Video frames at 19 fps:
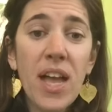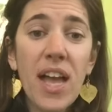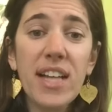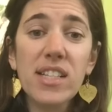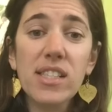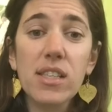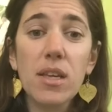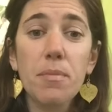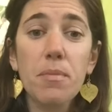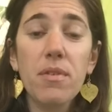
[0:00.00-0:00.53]

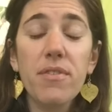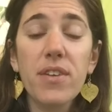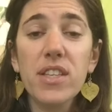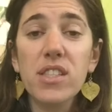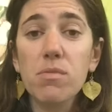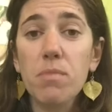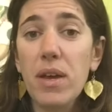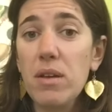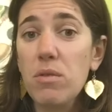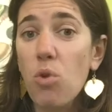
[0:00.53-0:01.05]
And some of
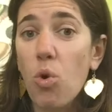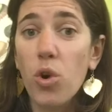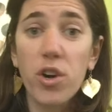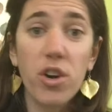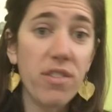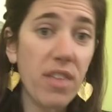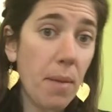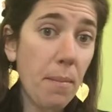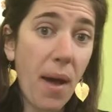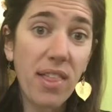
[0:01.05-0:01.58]
us might
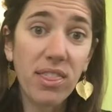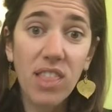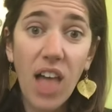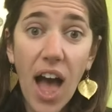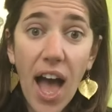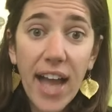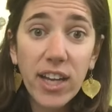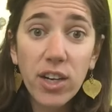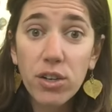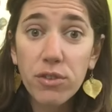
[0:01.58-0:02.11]
order them
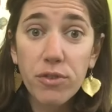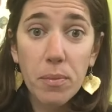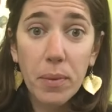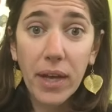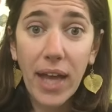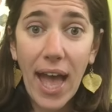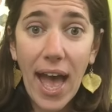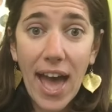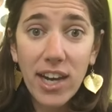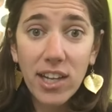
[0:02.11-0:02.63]
online or from a
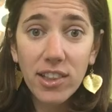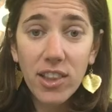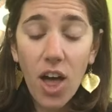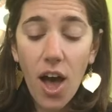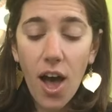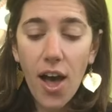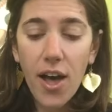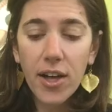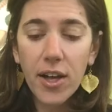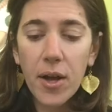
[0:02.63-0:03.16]

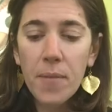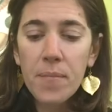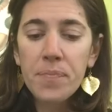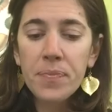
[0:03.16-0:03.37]
catalog.